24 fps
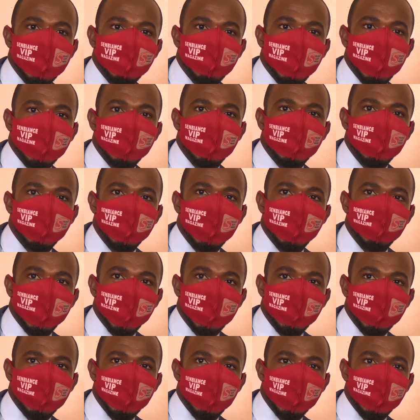about good
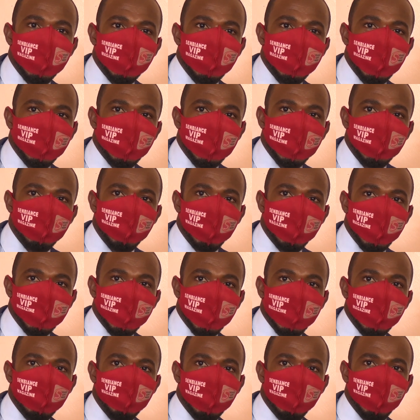governance, social justice, democracy,
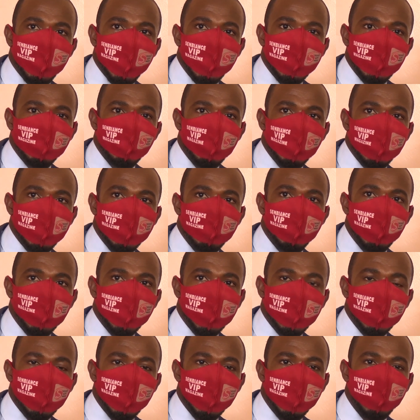human rights, and most
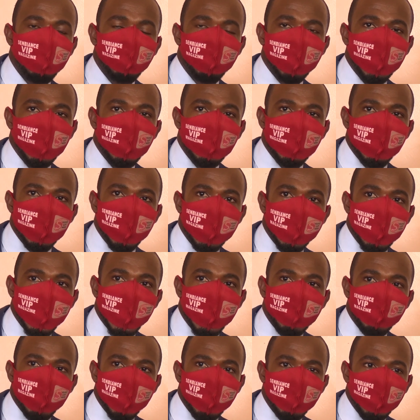importantly, the
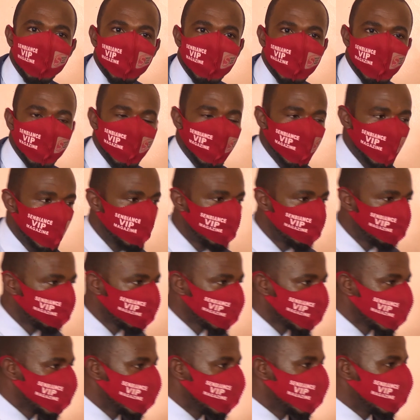African unity.
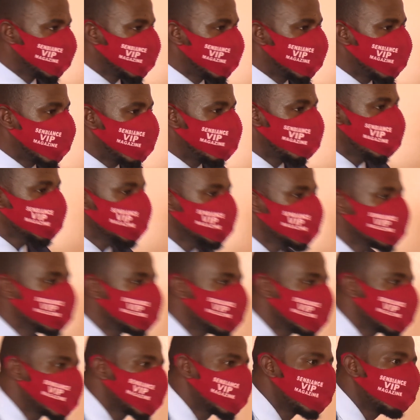I want you to
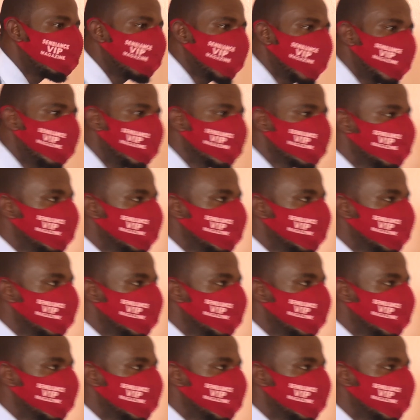do a comparative